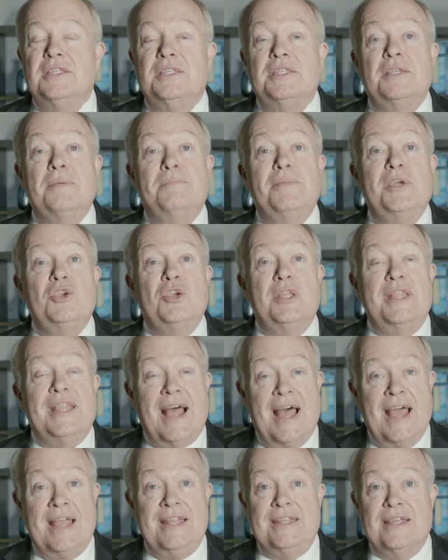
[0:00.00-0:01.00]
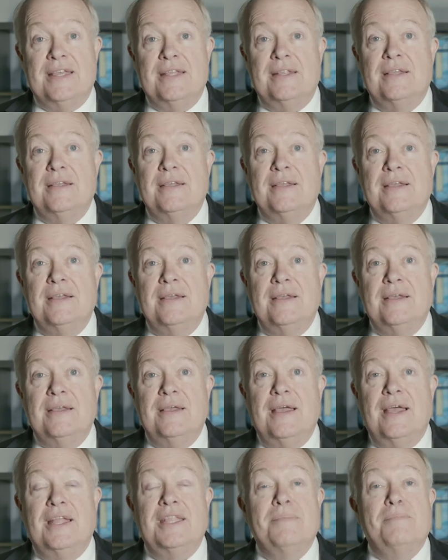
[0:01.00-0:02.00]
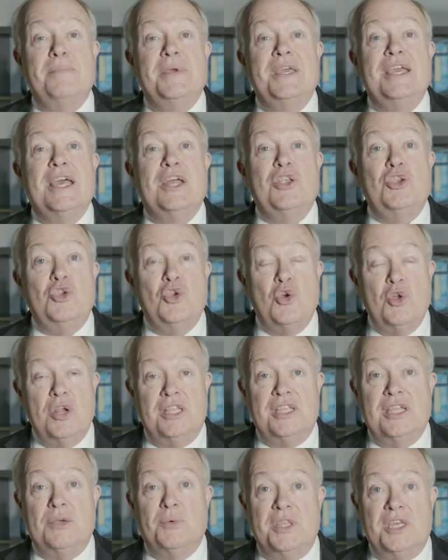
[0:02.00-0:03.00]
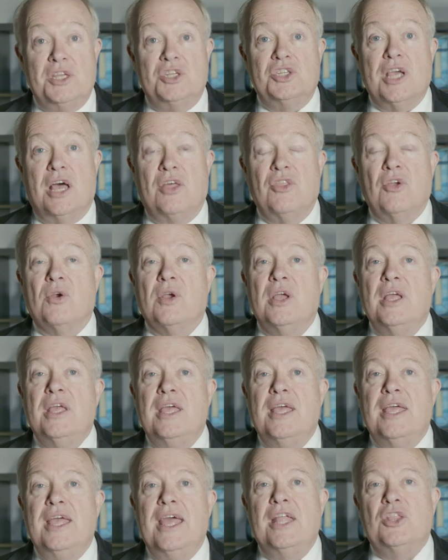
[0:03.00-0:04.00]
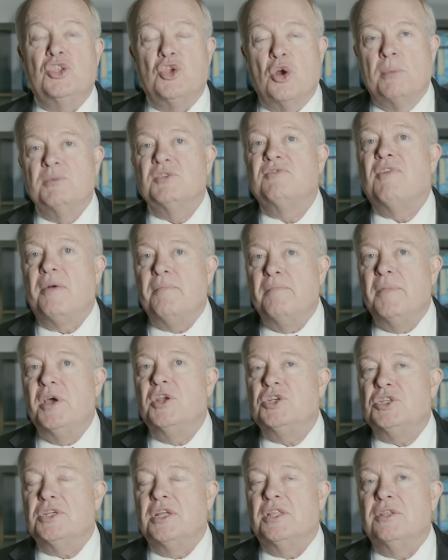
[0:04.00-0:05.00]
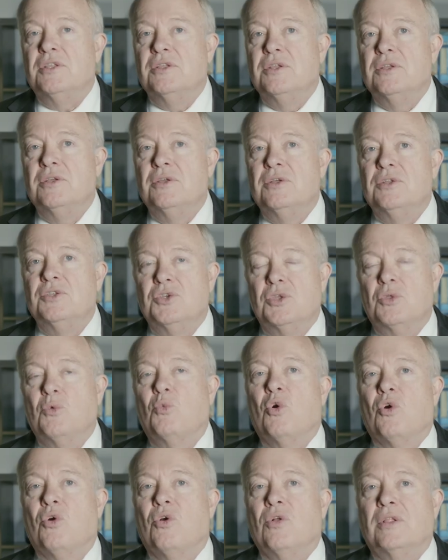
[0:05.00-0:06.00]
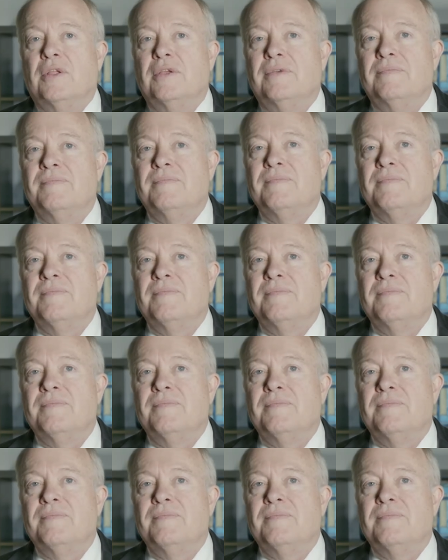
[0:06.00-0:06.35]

to be united, and to be in unity with each other in terms of our mission to the world.